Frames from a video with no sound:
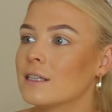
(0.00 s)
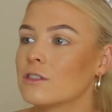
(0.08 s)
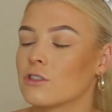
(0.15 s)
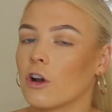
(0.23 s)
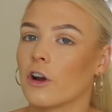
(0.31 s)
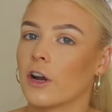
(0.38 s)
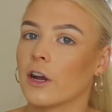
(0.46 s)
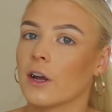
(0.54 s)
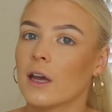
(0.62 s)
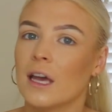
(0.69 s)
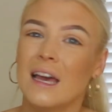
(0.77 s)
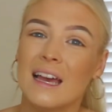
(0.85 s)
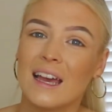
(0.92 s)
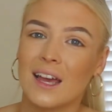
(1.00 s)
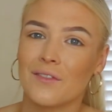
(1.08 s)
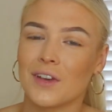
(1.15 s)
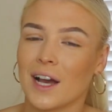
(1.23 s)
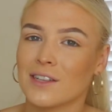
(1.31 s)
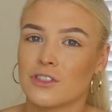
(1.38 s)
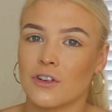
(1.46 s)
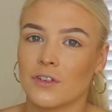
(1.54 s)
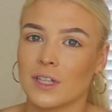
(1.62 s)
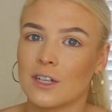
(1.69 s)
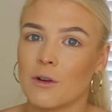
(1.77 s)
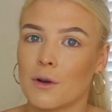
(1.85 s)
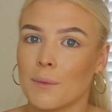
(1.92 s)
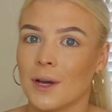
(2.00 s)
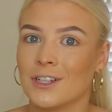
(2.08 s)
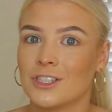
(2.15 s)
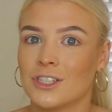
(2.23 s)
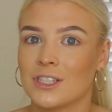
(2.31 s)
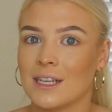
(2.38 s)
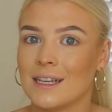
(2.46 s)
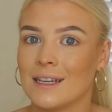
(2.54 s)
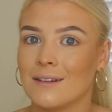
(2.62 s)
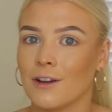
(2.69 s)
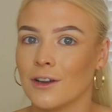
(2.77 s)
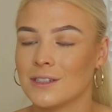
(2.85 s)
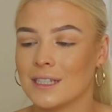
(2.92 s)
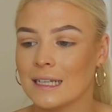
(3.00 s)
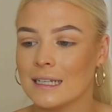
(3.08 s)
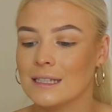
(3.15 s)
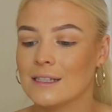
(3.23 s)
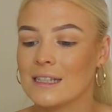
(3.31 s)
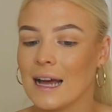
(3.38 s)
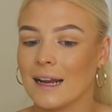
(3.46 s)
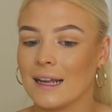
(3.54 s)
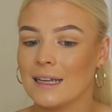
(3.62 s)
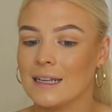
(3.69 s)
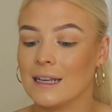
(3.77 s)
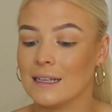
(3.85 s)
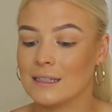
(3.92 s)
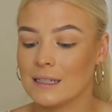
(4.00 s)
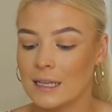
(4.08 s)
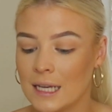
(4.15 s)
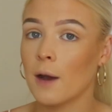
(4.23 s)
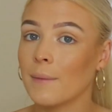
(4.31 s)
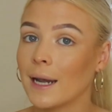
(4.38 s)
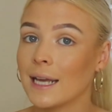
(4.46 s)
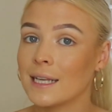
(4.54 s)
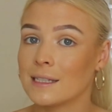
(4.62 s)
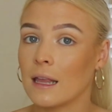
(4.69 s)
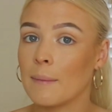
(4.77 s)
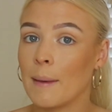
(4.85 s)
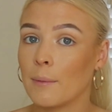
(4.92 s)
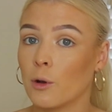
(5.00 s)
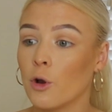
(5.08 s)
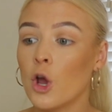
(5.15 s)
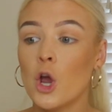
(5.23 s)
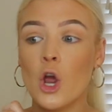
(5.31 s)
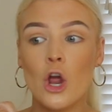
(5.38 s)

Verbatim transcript: So if you guys don't really know what emergency nursing is, that is paramedics are the people